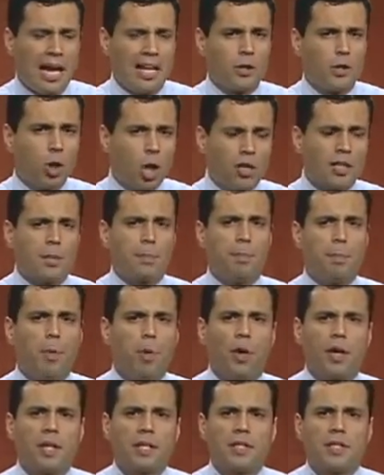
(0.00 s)
Another
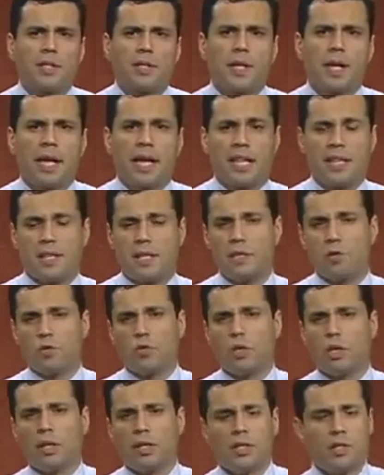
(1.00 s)
point, and this
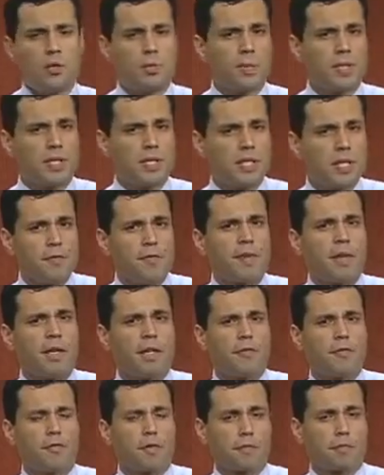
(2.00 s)
one is
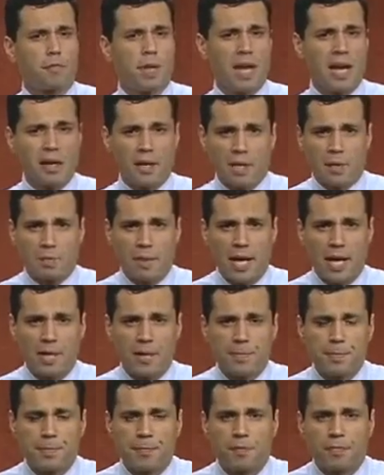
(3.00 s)
specifically for married
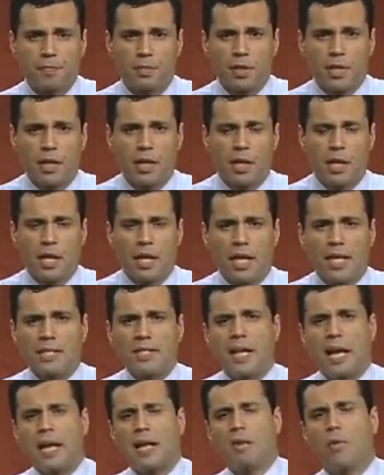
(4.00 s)
men,
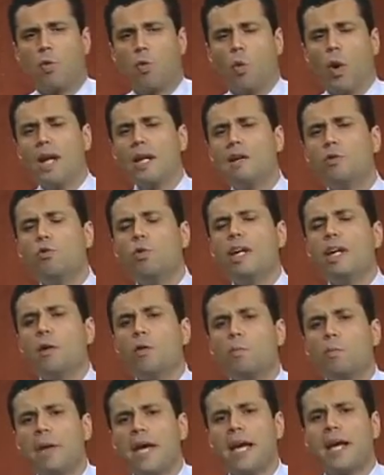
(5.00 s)
is that when a
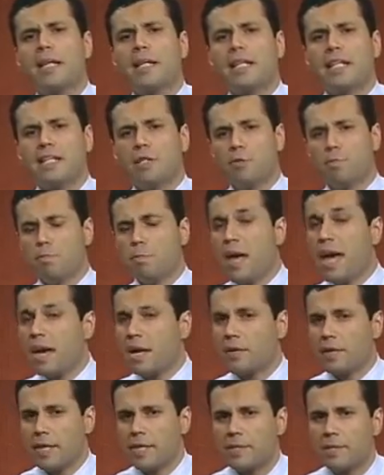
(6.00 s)
real man is
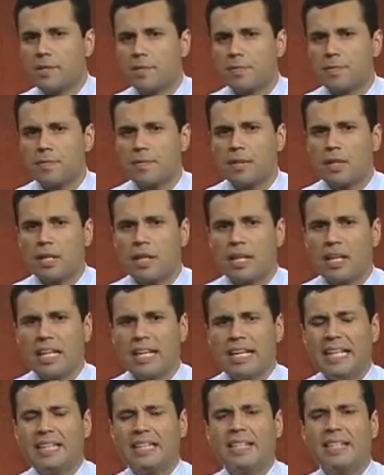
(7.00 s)
married,
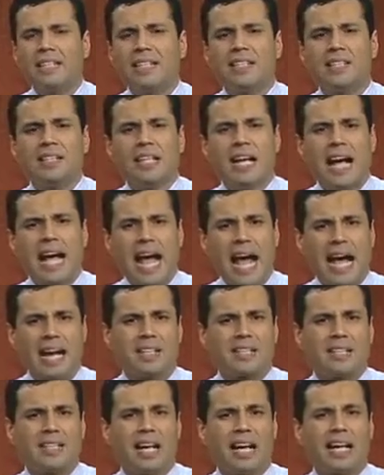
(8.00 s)
he doesn't
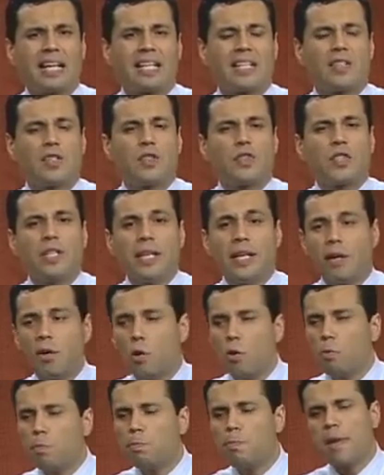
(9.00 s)
act like a
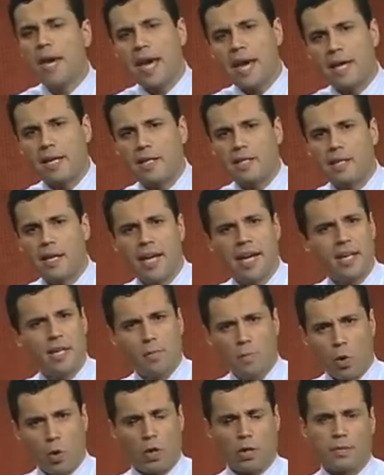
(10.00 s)
single man
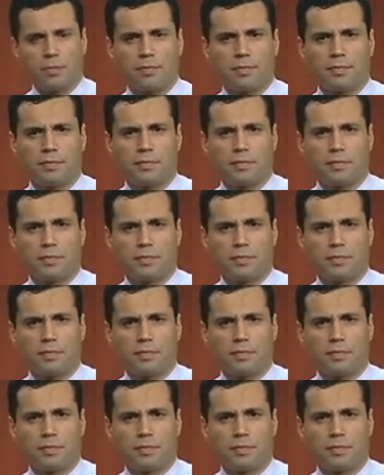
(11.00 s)
anymore.